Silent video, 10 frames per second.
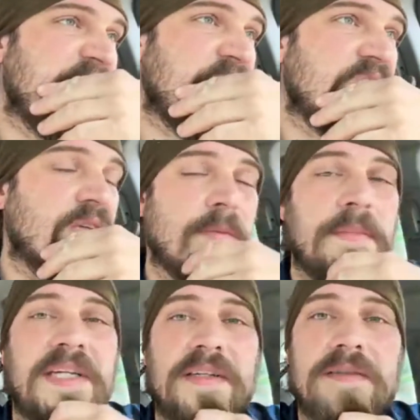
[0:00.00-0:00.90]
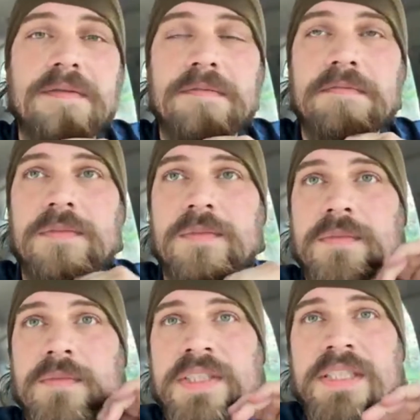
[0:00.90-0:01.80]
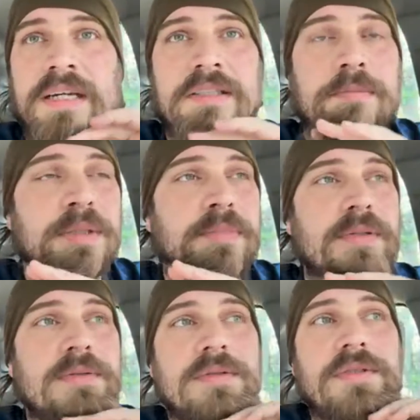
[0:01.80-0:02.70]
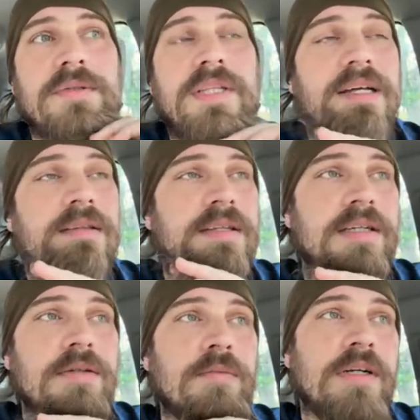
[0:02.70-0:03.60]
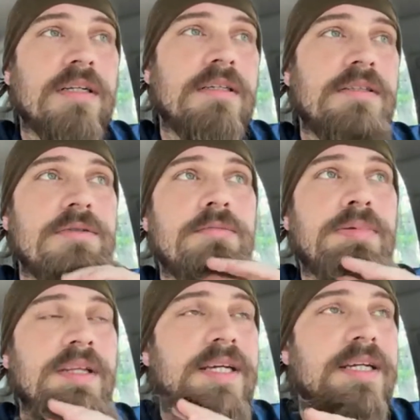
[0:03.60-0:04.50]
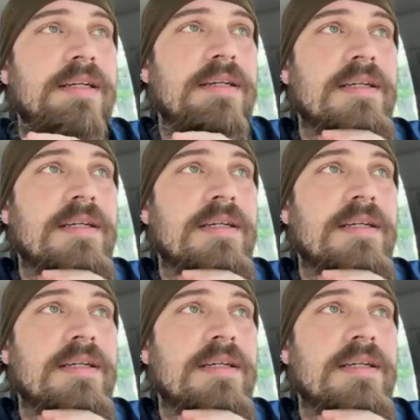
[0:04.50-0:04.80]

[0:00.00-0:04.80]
So I mean it. Reach out to people and do that thing you wanted to do, plan it.